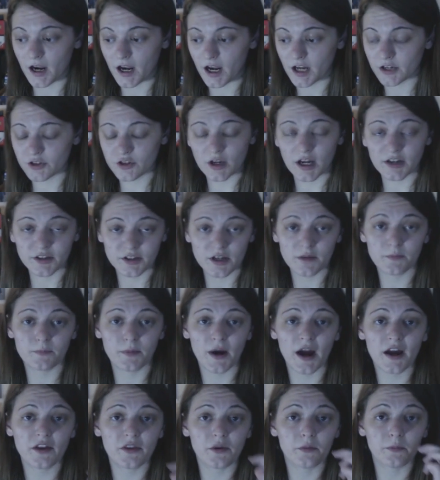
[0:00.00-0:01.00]
I
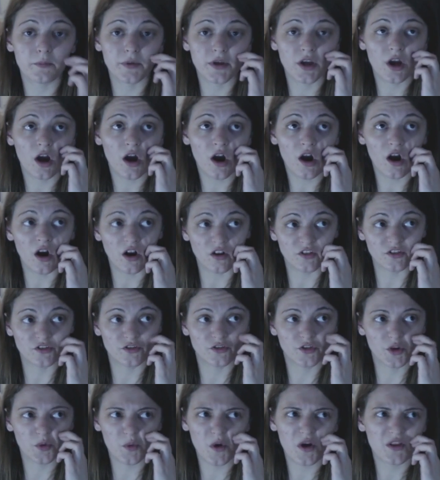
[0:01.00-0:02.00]
did buy them
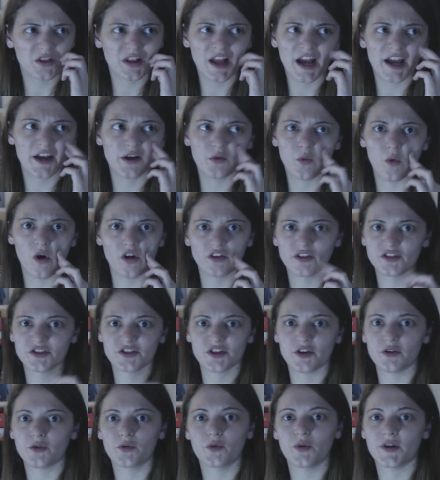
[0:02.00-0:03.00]
because they weren't £1 or
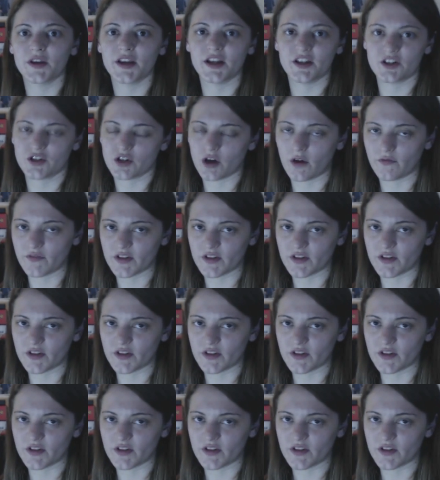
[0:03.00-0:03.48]
£2 each.